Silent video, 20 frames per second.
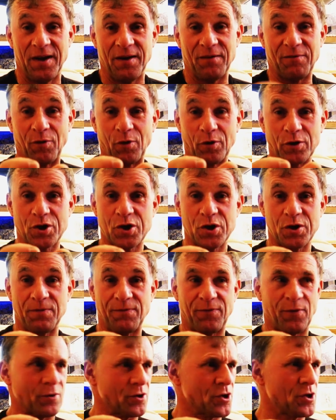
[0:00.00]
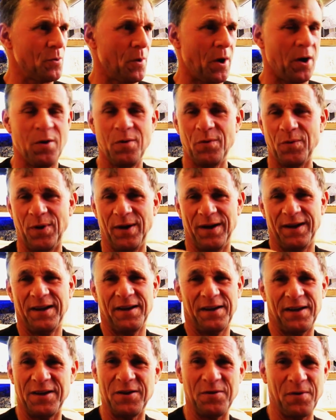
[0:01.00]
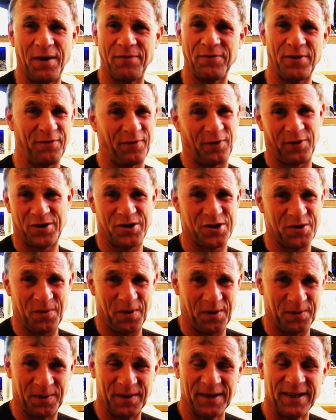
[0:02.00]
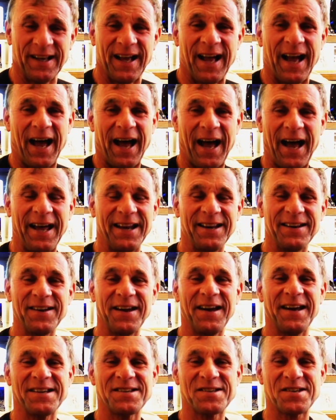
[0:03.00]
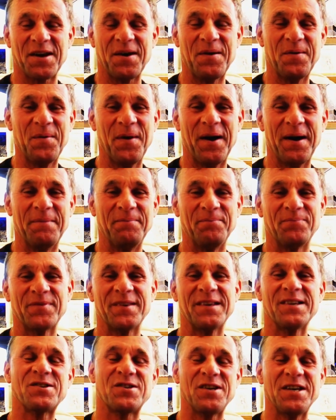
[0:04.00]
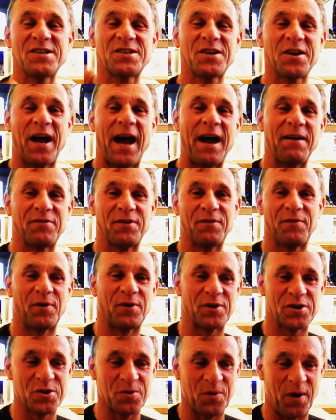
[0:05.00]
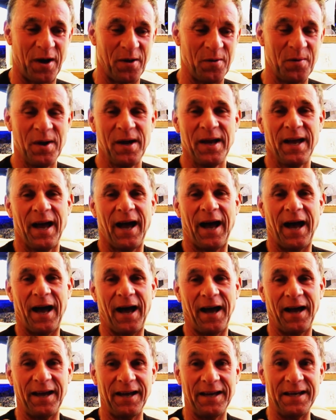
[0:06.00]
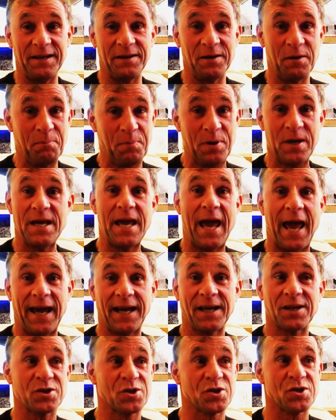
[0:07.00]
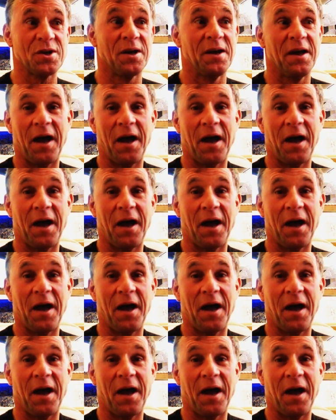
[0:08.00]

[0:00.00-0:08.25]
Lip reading: Virtuo. You have the Virtuo, and so she's going to have the Virtuo in PX